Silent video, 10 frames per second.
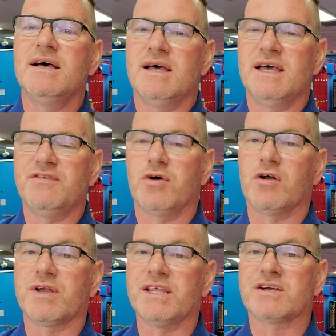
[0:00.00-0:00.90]
if you're
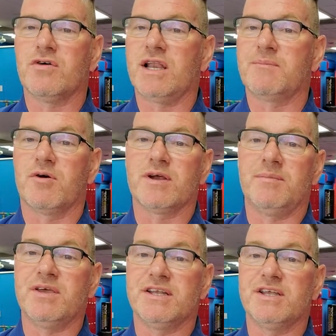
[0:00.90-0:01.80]
already in the karate program,
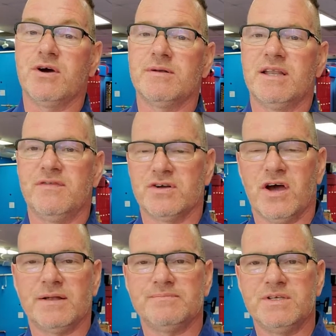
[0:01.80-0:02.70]
you can do it. And if you're
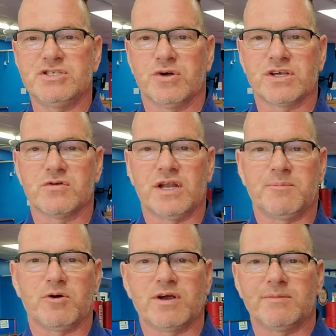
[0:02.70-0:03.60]
not, you join the karate
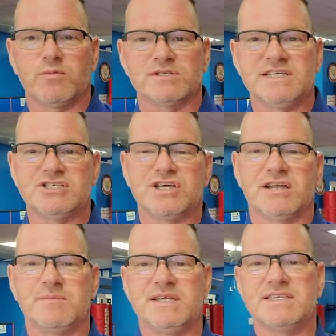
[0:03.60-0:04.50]
program and we'll teach you how
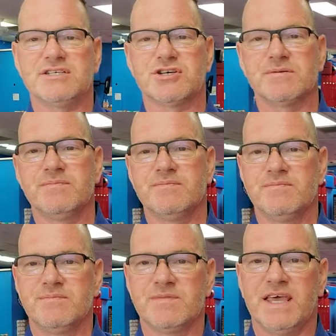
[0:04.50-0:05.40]
to be a teacher.
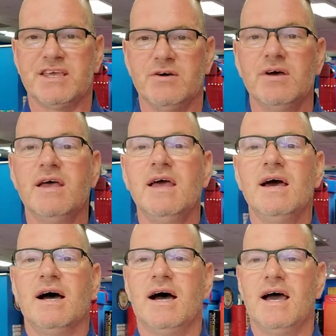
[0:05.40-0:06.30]
Thank you.
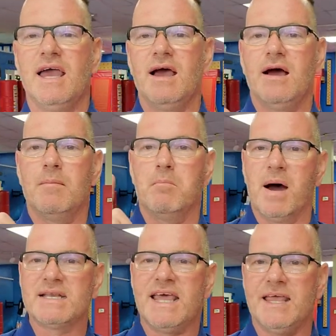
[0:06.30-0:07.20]

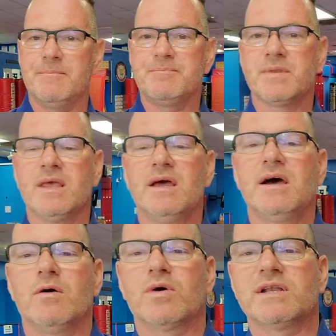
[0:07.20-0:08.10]
Monday,
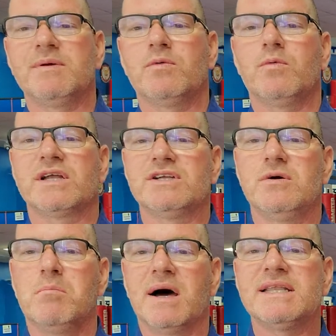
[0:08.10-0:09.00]
we're going to do
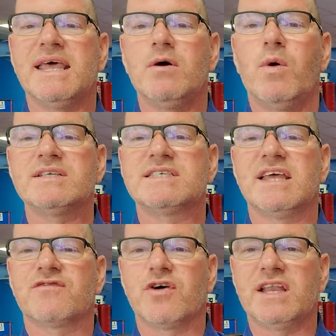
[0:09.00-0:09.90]
Monday, Wednesday,
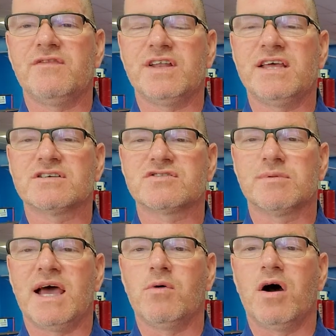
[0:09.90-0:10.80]
and Friday videos from
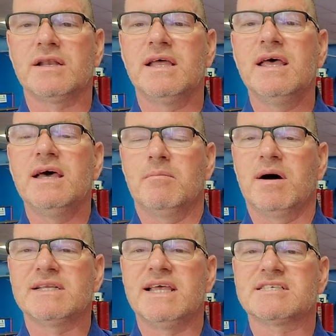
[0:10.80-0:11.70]
now on.
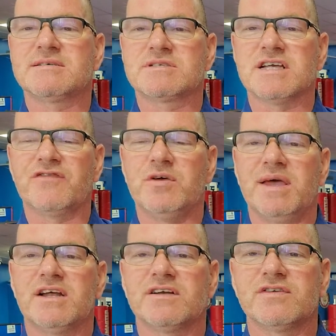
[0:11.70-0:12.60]
Monday is some stuff you may
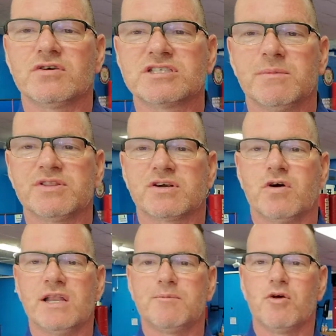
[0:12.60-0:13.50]
not have noticed about the
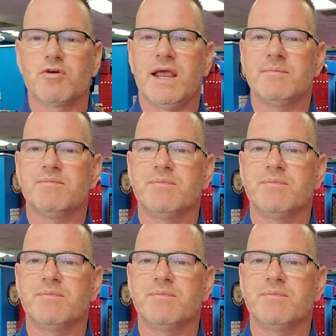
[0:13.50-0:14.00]
karate program.